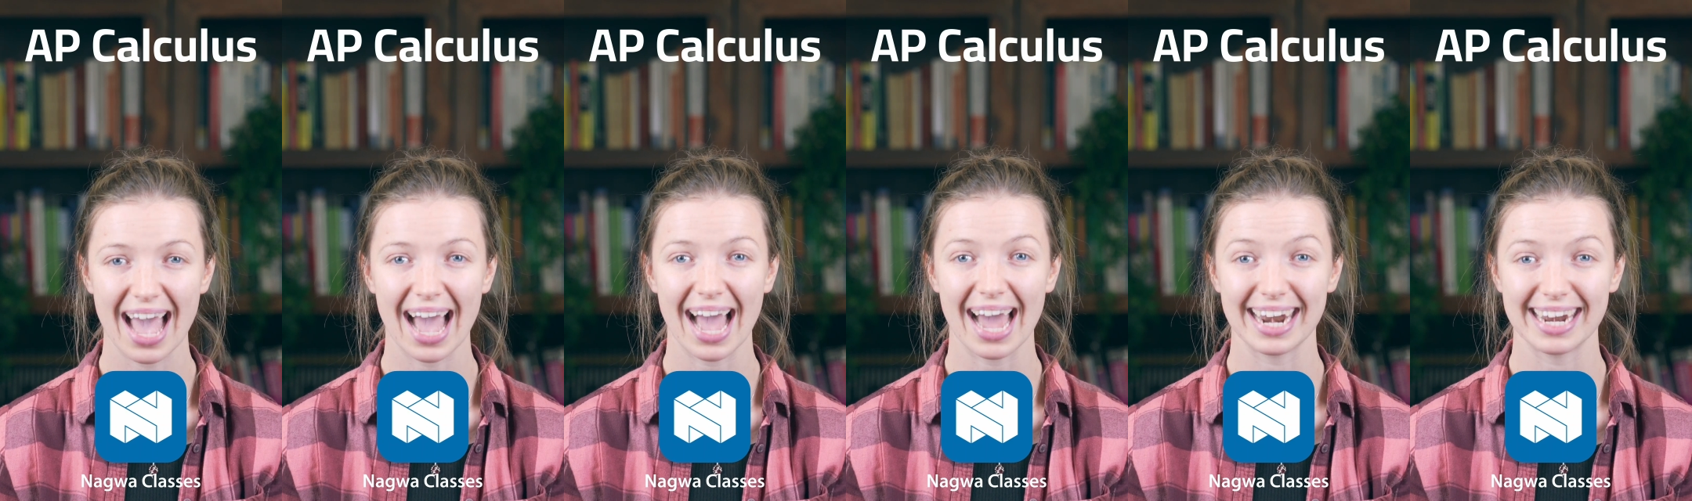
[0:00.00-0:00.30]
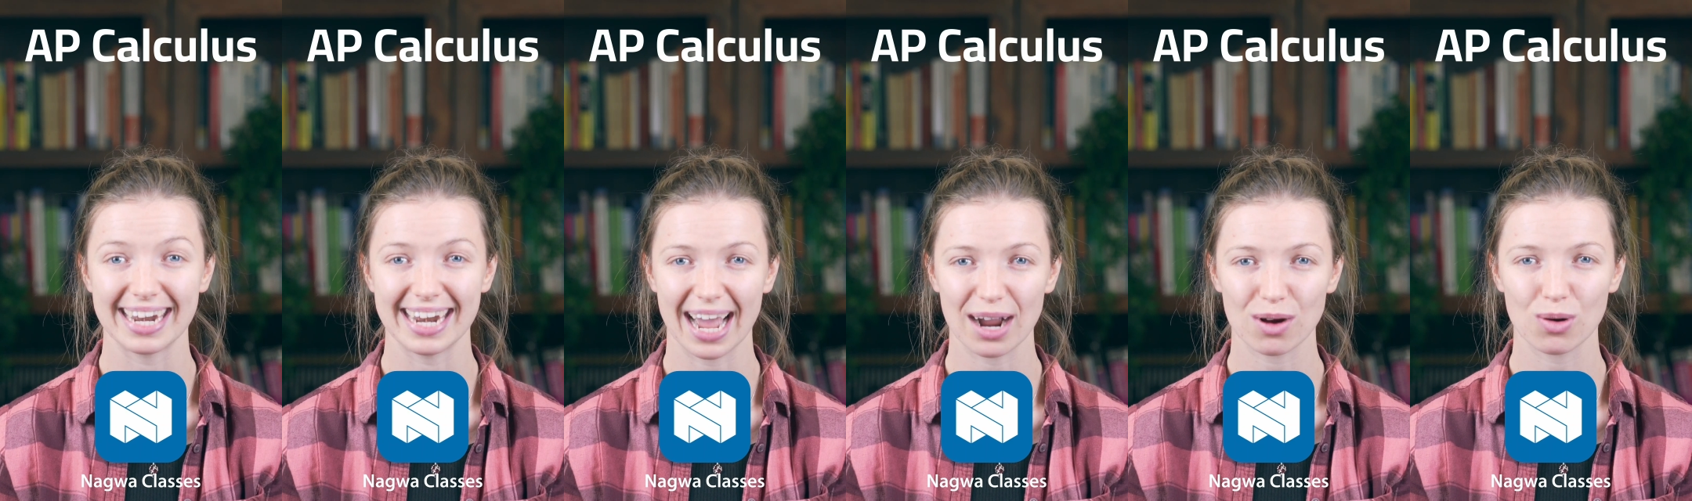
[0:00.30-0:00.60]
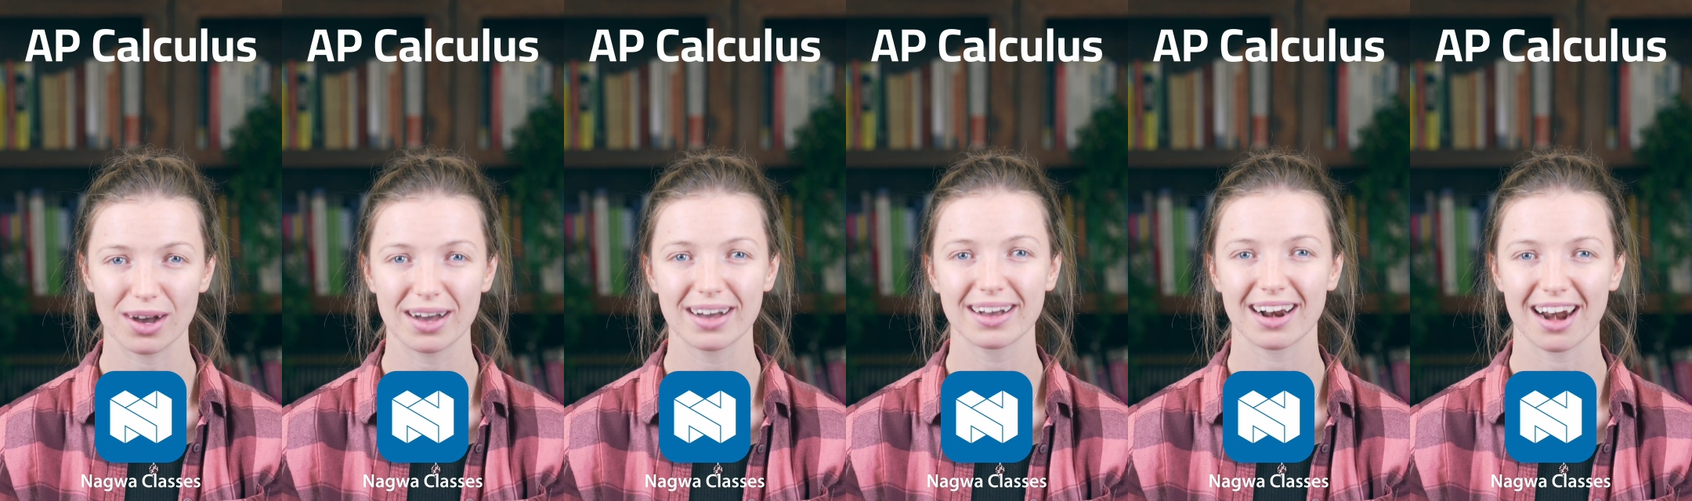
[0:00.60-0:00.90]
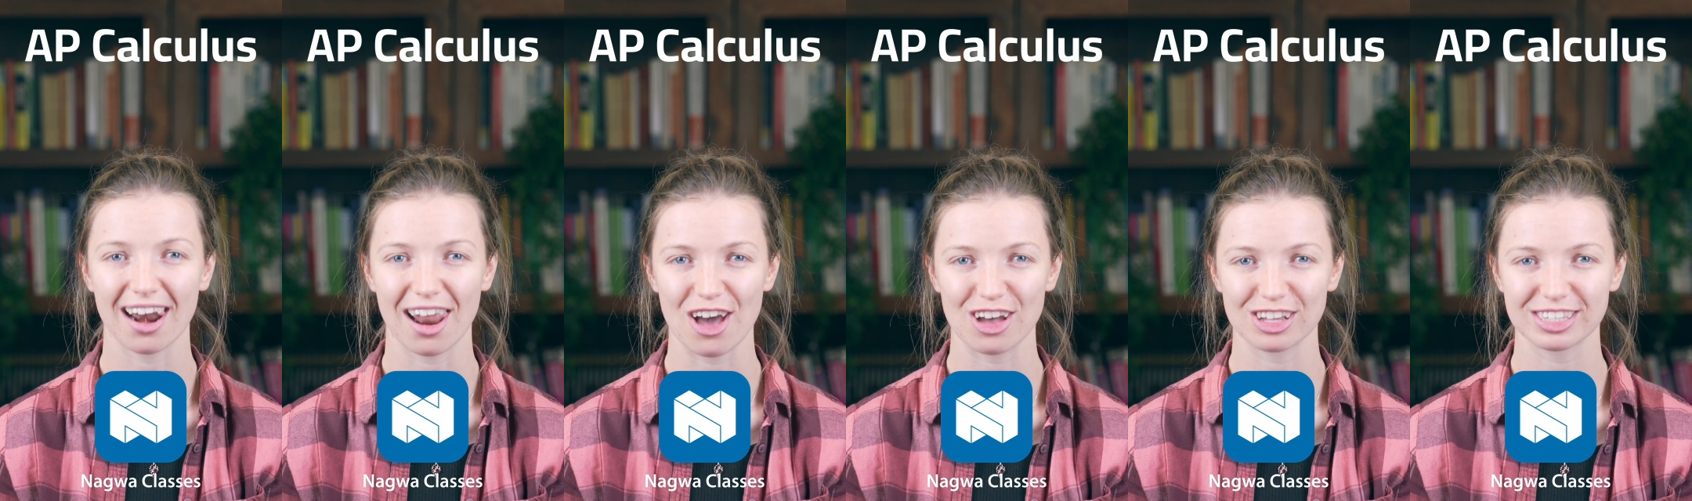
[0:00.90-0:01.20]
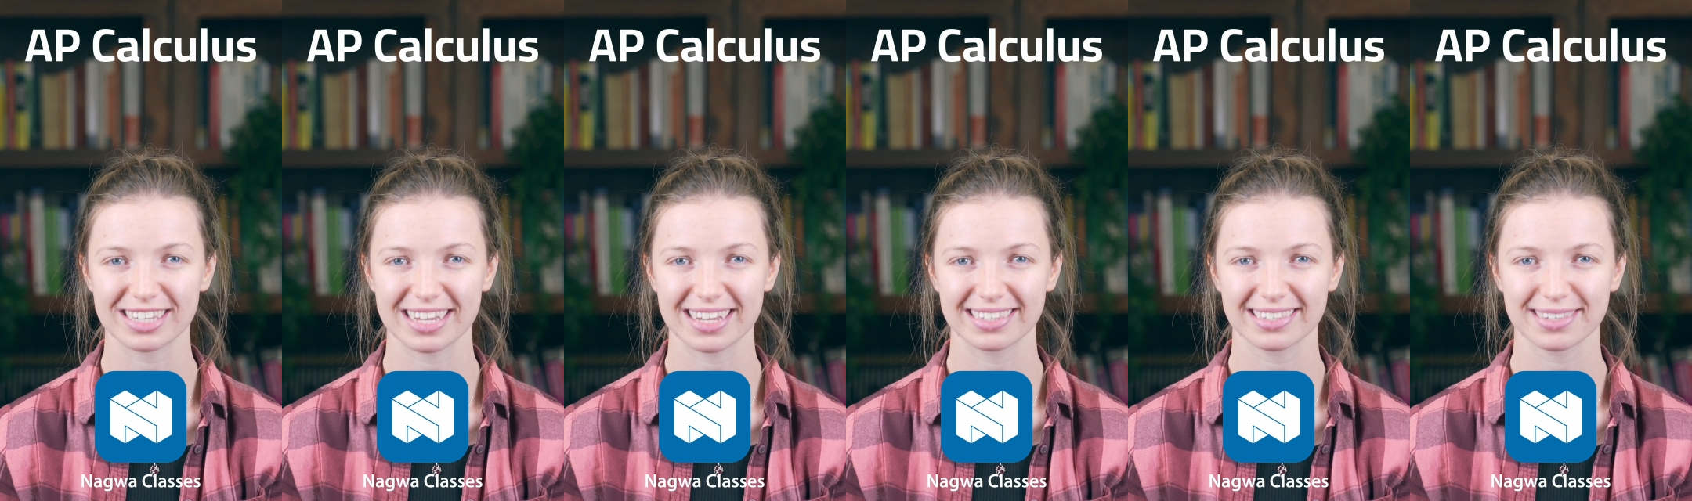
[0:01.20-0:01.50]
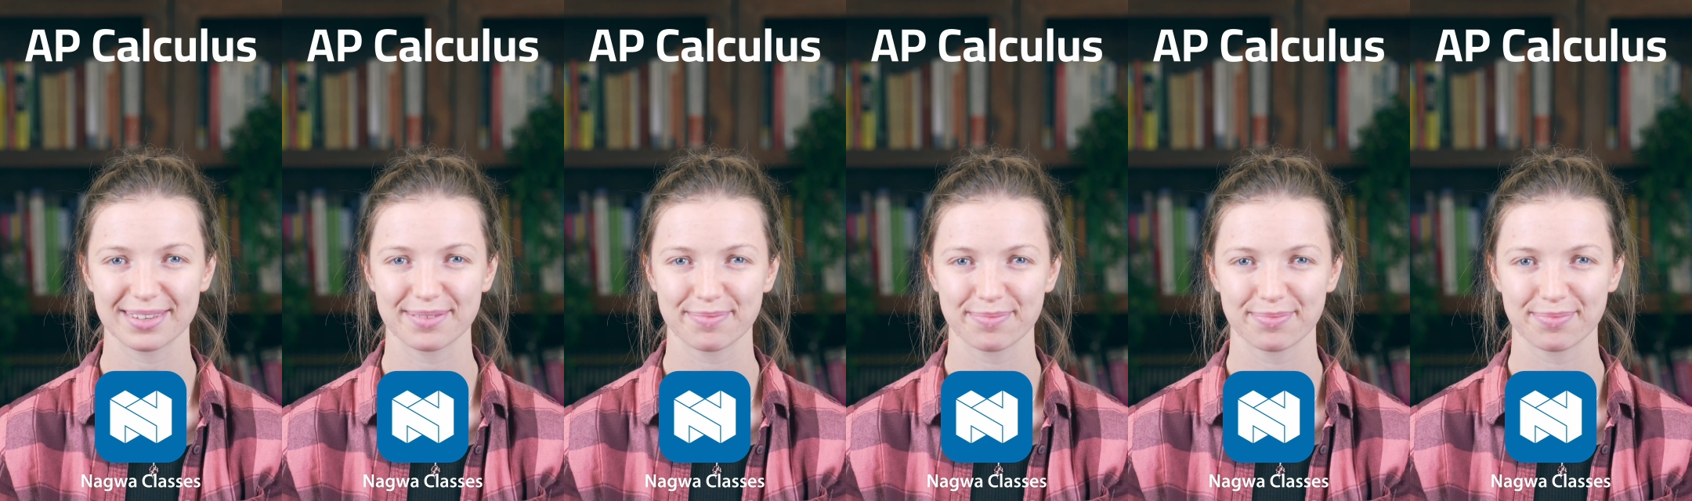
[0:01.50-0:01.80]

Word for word: at NAGWA classes.